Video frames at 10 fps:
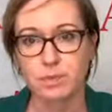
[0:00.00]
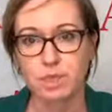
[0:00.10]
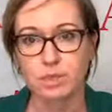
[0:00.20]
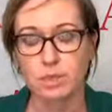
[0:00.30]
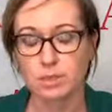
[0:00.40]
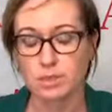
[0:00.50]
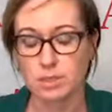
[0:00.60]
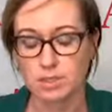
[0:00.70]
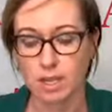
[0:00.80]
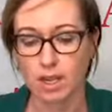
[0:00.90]
So it's a
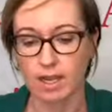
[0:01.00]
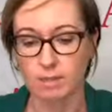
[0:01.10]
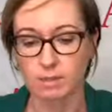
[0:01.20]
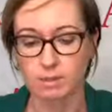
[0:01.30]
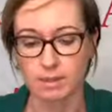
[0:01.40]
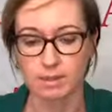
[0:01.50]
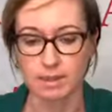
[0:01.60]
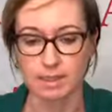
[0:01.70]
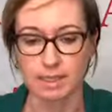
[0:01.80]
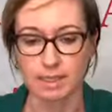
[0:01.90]
time to be
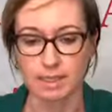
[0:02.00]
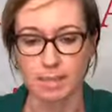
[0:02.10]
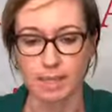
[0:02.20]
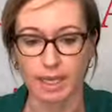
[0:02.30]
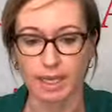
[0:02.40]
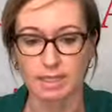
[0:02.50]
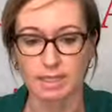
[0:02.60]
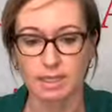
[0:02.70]
thinking about